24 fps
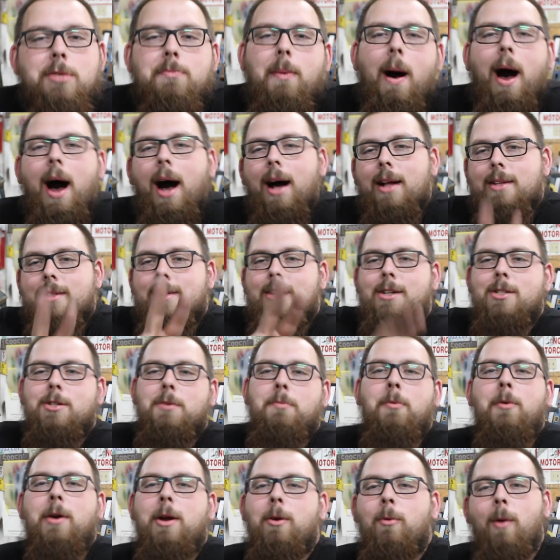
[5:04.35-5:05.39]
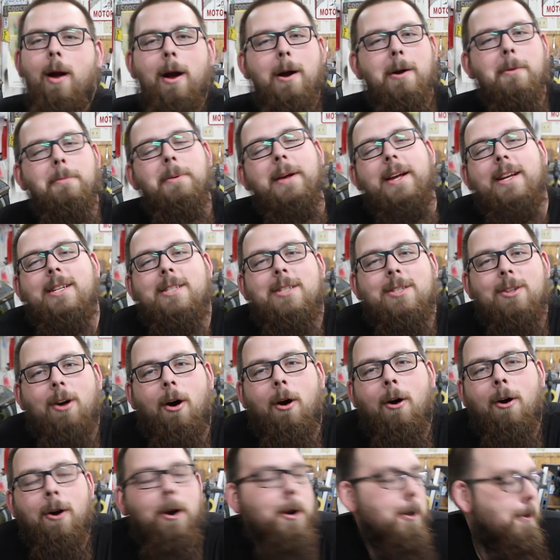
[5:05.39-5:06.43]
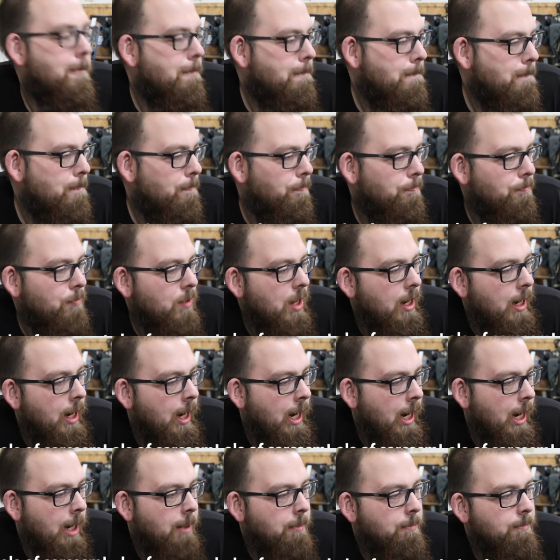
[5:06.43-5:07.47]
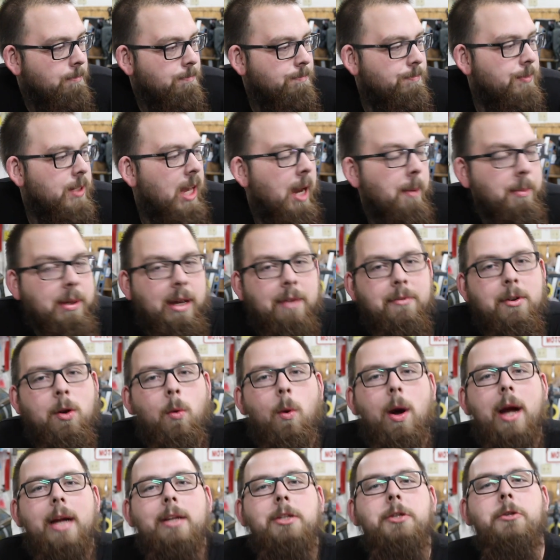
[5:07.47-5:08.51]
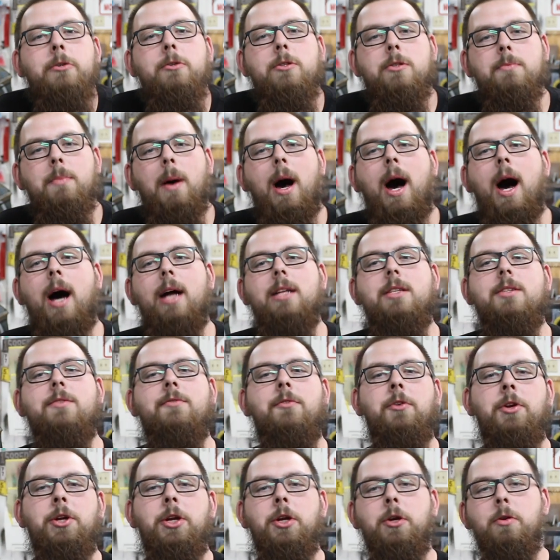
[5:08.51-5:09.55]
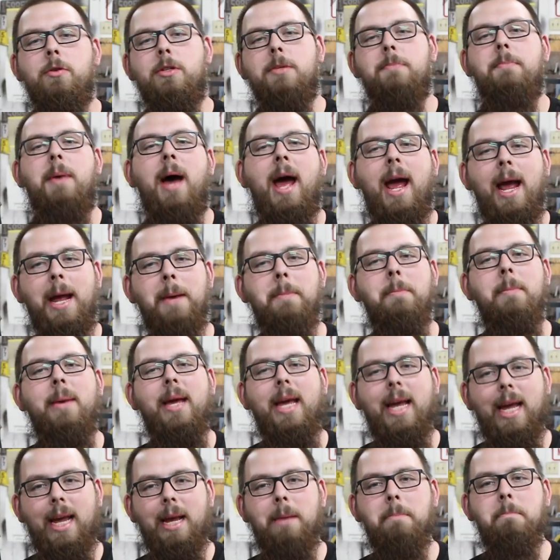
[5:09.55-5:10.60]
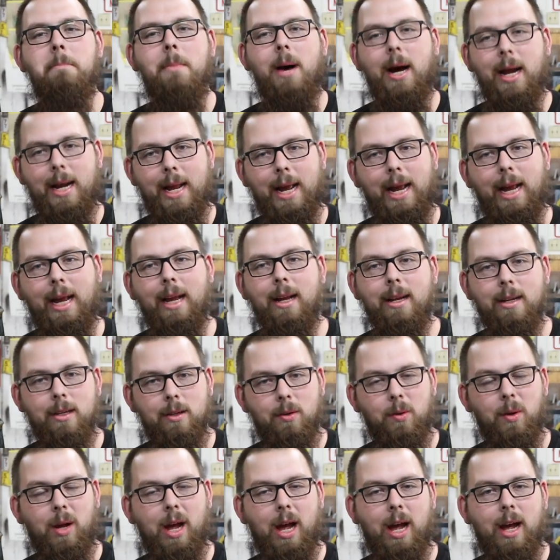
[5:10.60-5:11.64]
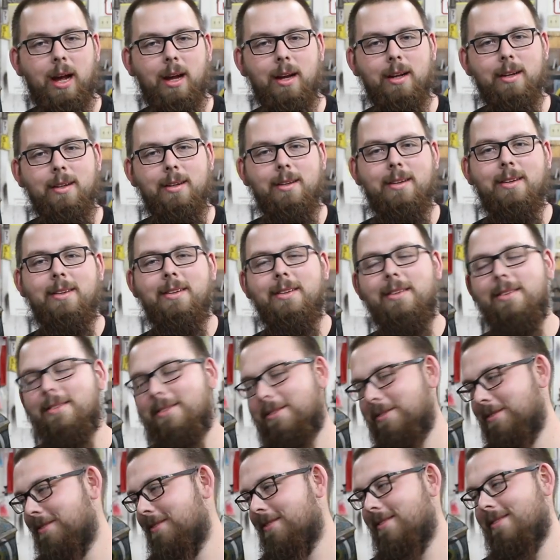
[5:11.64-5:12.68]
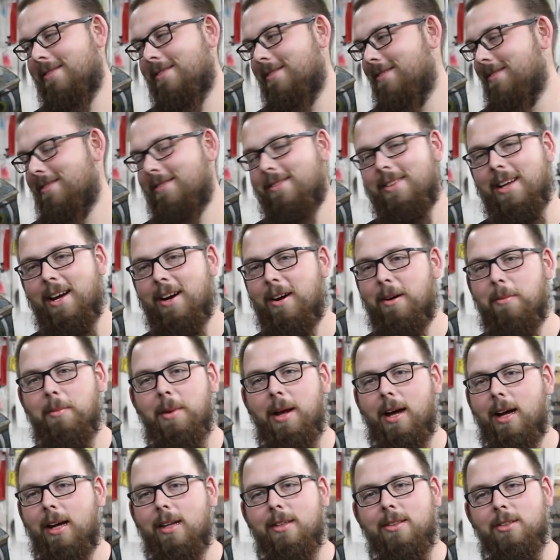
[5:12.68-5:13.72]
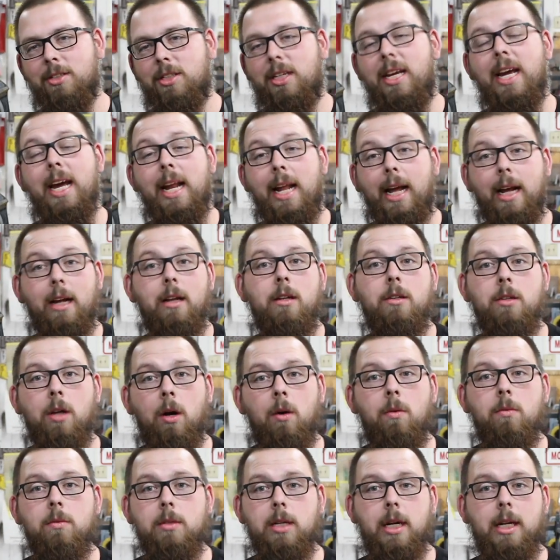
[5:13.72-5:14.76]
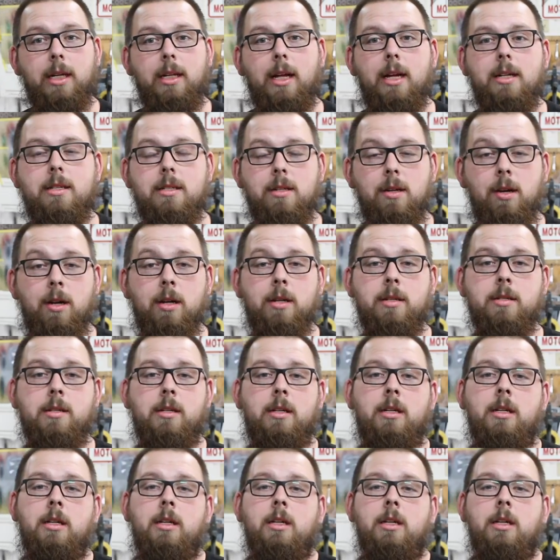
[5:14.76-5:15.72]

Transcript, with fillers: spots because they're pretty rare pieces of art. Um, yeah, I'm giving away two spots for you to pay me money. Okay. No, I'm not. Just kidding. Don't take that serious.